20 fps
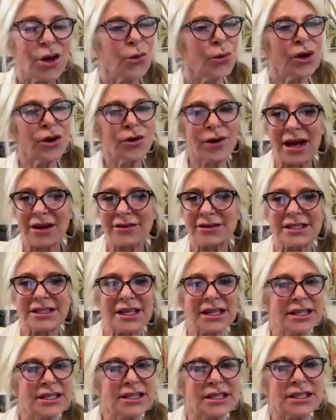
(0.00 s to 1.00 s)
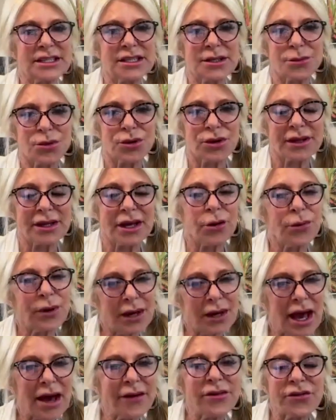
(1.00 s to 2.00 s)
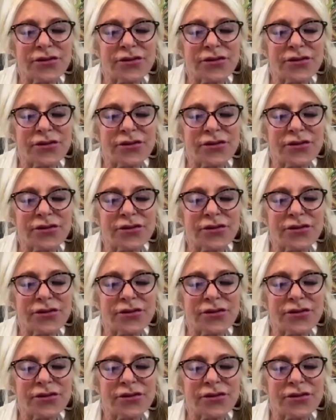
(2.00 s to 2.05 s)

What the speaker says: We don't have studies to support that. We have it